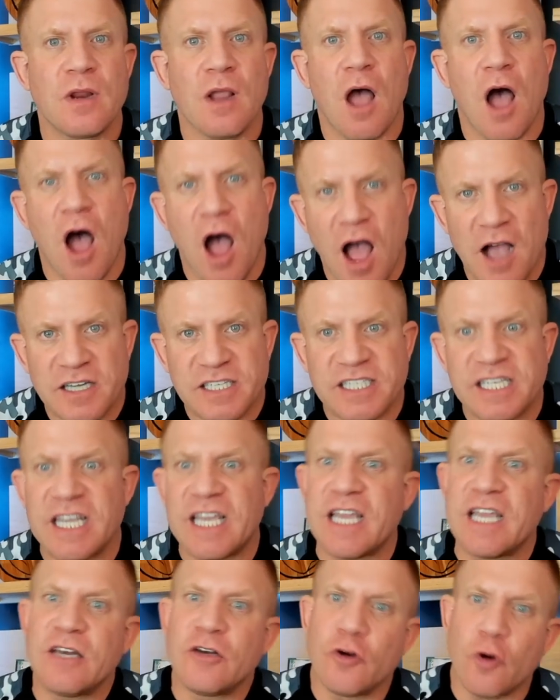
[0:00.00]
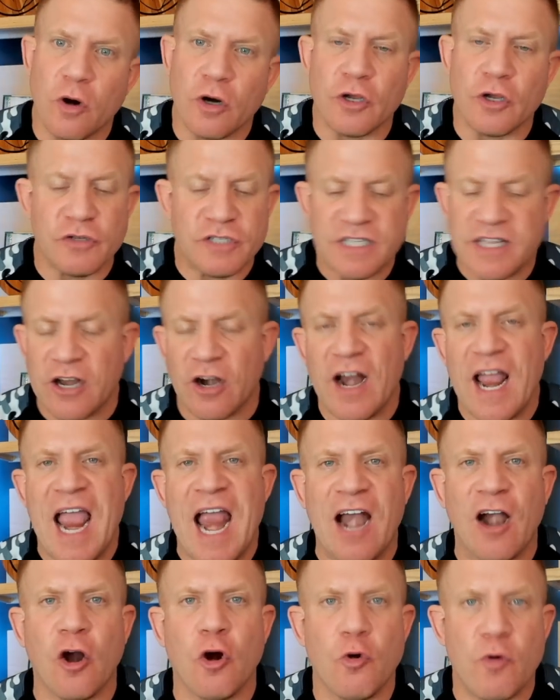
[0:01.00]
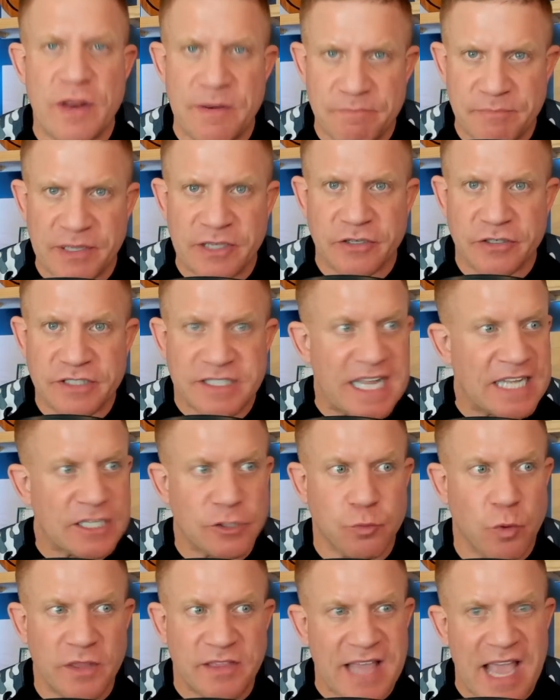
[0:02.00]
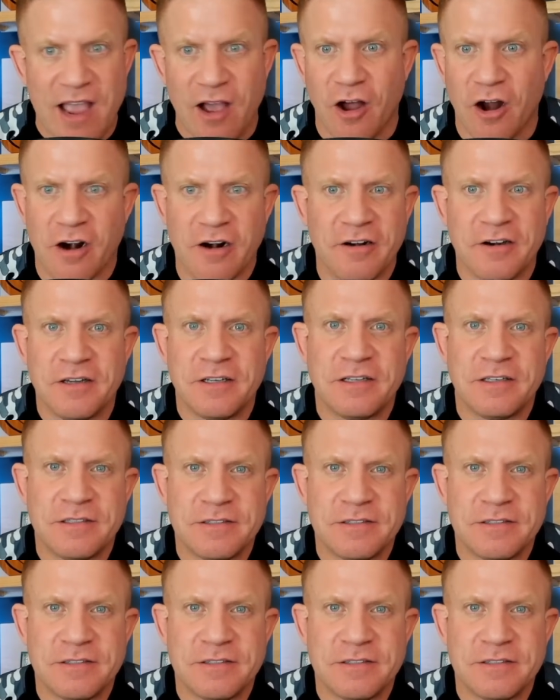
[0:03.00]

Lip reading: Oxy, Norcos, they're heroin pills. That's what they are.